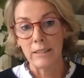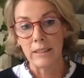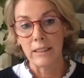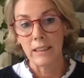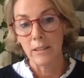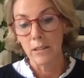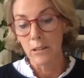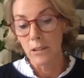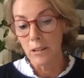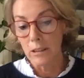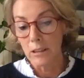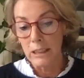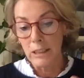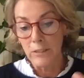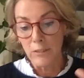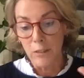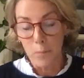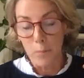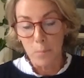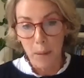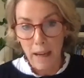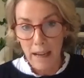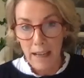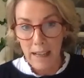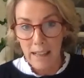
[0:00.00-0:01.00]
So lots of
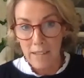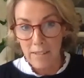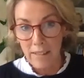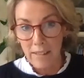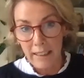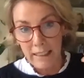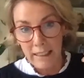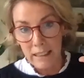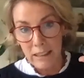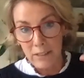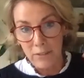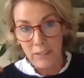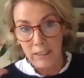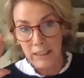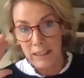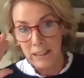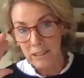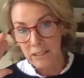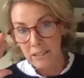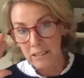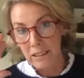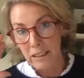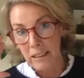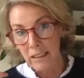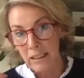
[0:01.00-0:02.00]
empowering
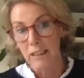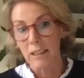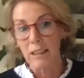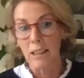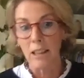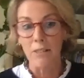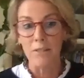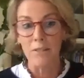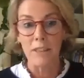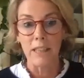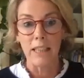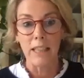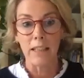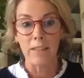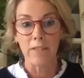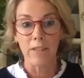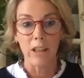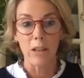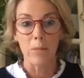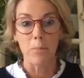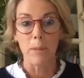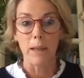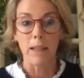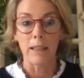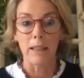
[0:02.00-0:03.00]
individuals to look after their
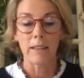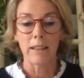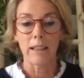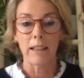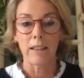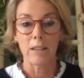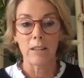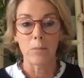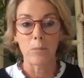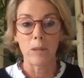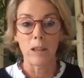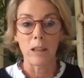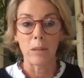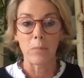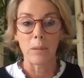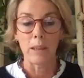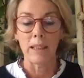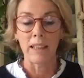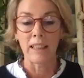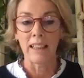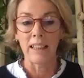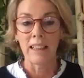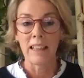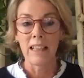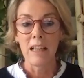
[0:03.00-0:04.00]
own mental health and
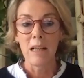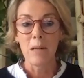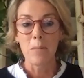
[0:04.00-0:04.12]
well-being,